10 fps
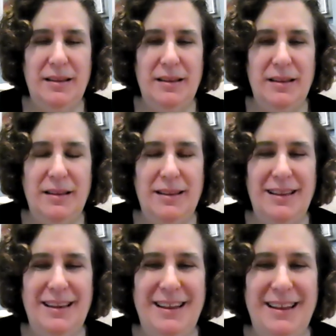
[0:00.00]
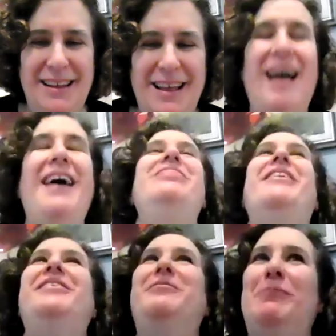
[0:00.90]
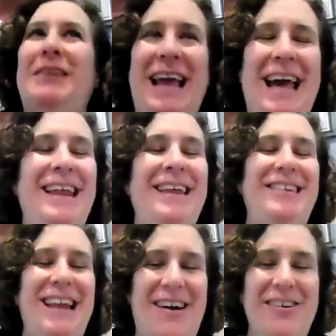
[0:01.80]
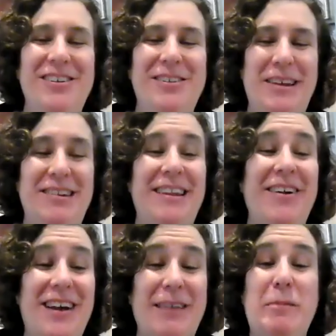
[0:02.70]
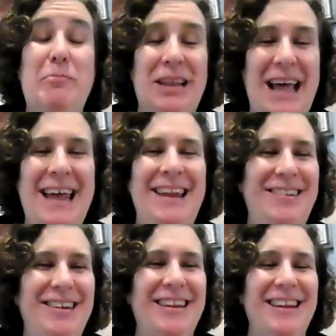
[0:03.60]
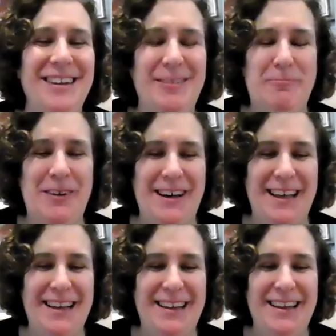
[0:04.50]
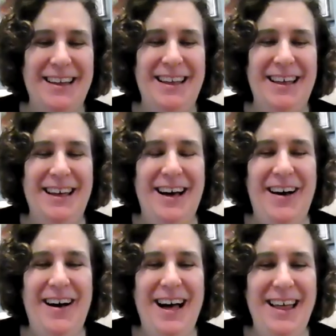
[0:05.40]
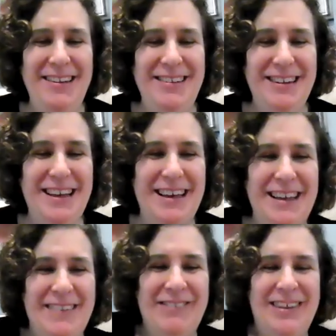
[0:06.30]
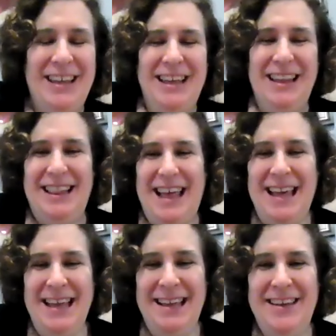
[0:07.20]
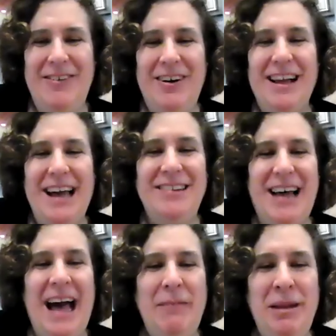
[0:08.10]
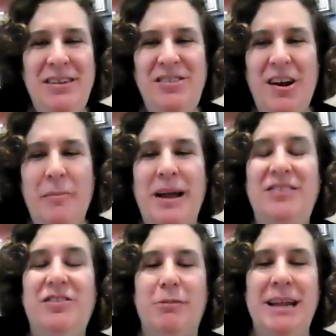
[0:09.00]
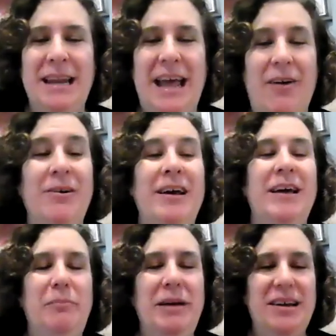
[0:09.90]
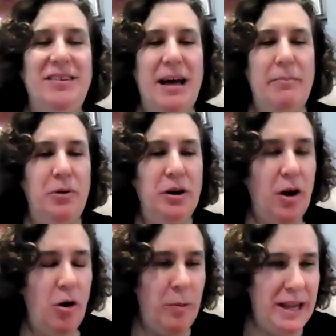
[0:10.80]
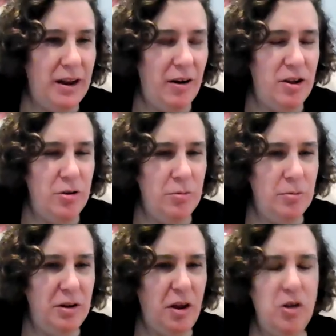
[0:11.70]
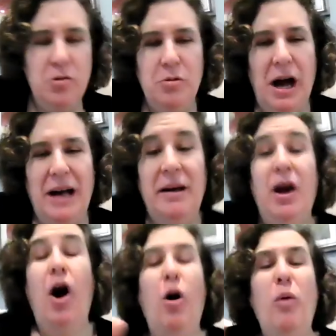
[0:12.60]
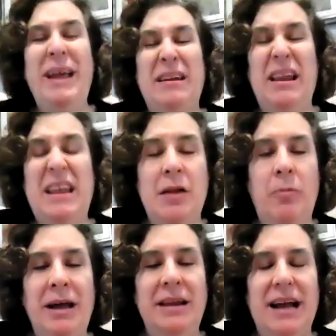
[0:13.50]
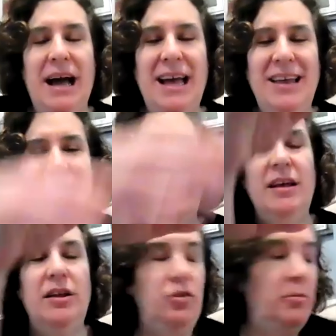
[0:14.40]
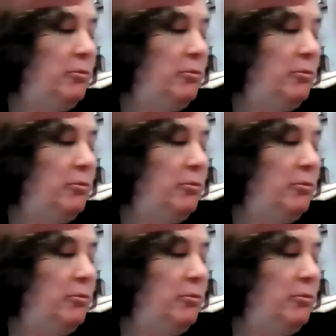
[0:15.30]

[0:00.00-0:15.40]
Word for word: space. There's planets in outer space, and there are going to be planets in this book. Awesome. Thank you. Well, guys, I'm going to share my screen now because that book. Oh wait, are you are you uh oh wait, you know what, guys? Do